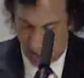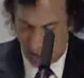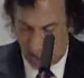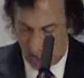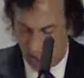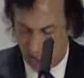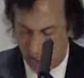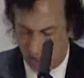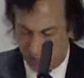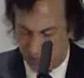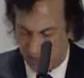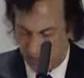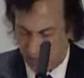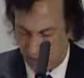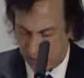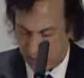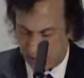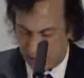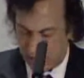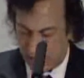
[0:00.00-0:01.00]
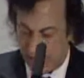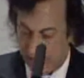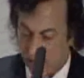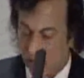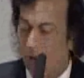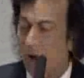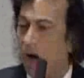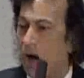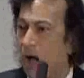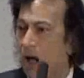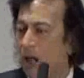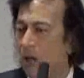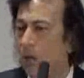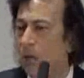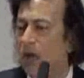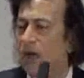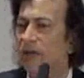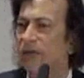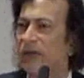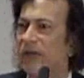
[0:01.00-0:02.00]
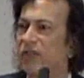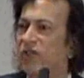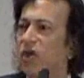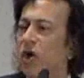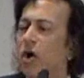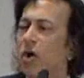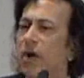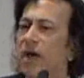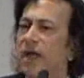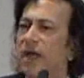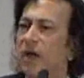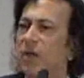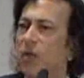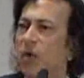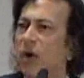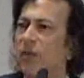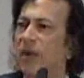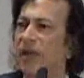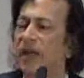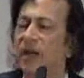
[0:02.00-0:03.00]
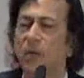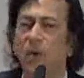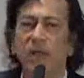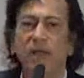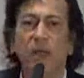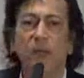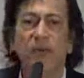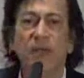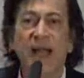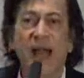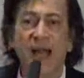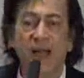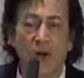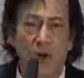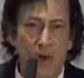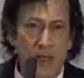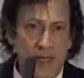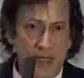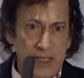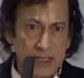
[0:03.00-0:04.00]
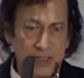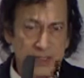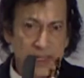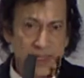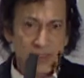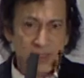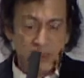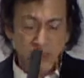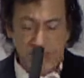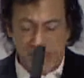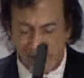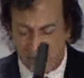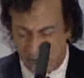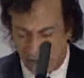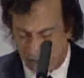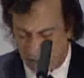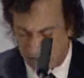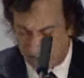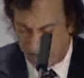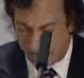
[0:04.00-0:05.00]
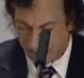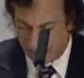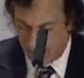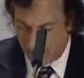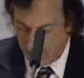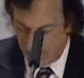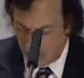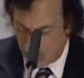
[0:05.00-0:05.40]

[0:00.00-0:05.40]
because it says all what a Victorian woman and what the piano, in a sense, meant to them.